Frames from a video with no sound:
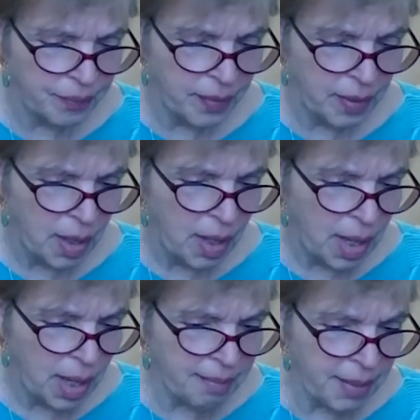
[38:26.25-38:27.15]
Yeah.
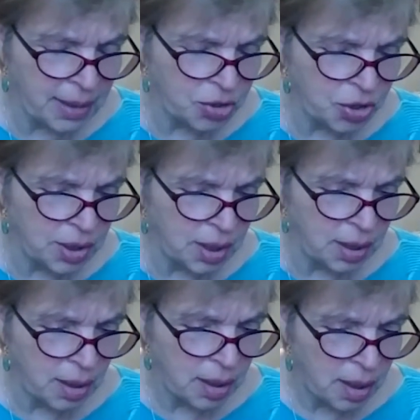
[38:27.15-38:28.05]
I mentioned it.
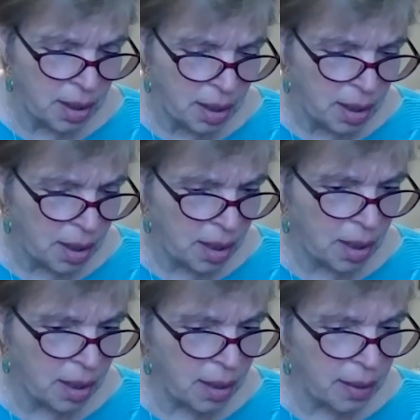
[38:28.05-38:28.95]
Last
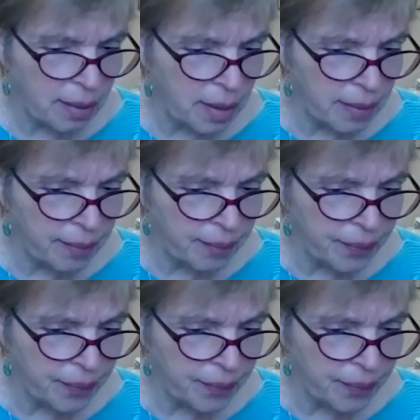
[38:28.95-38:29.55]
time. Yeah.